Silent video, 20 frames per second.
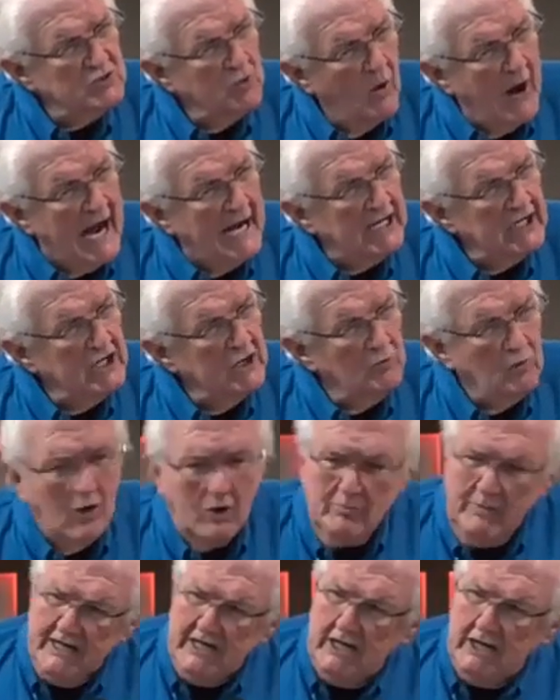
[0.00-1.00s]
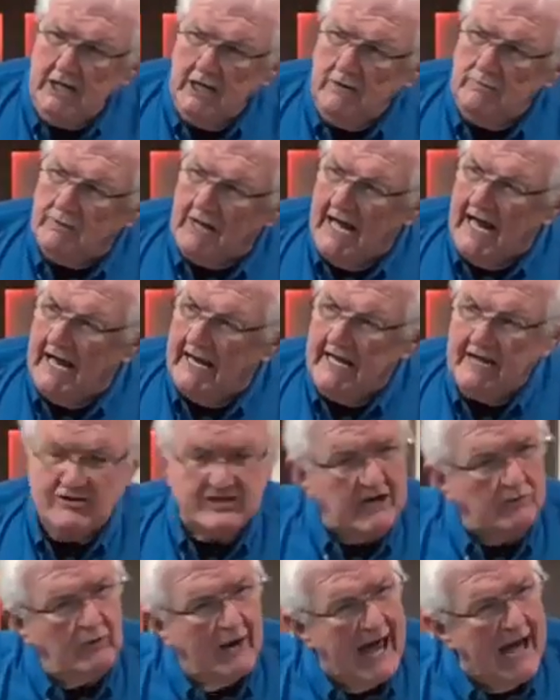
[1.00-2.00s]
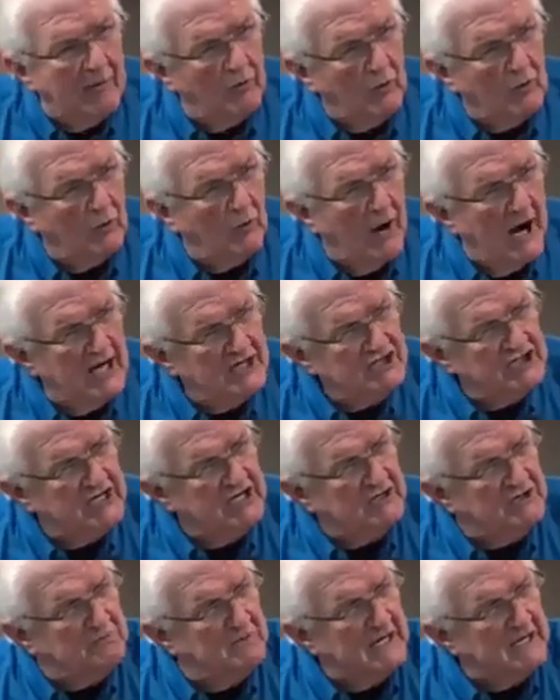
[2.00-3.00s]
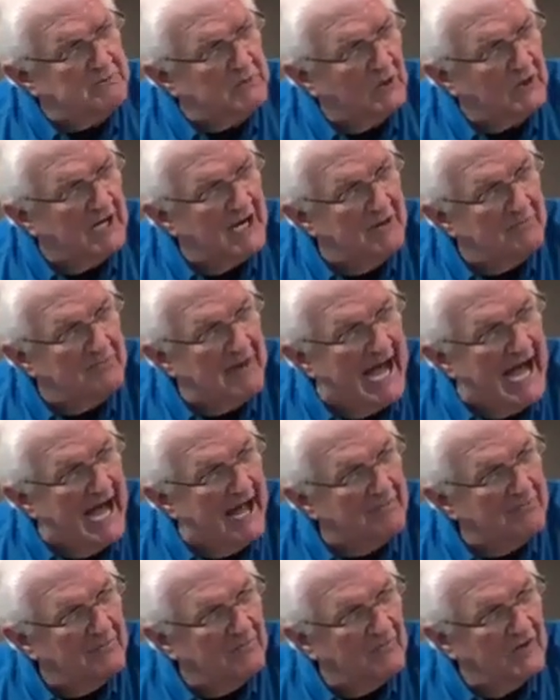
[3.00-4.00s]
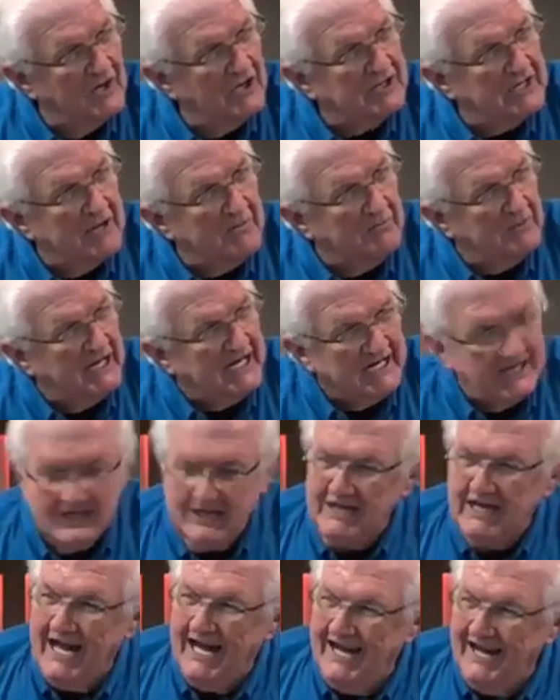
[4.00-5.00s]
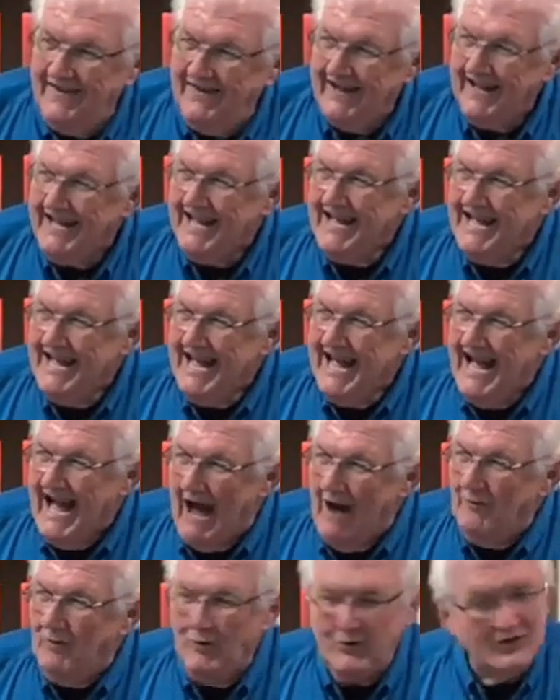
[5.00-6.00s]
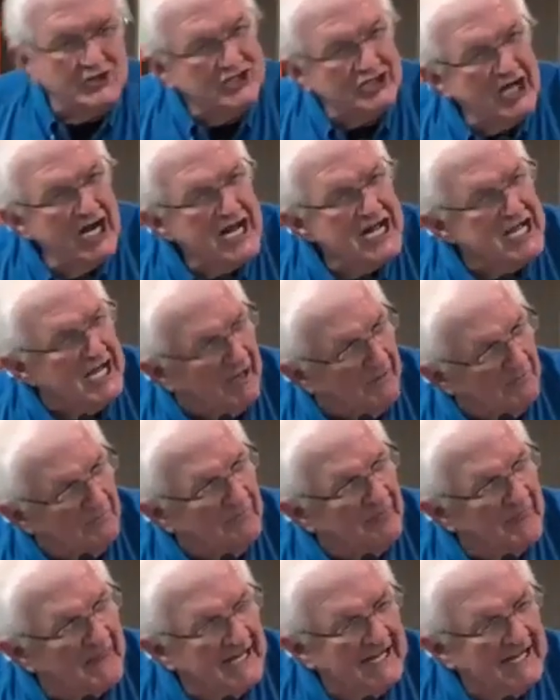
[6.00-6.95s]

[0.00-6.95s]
"Why do you want me to do that?" He said, "Well, I want to watch these people come by and look at me. You know, I want to see them."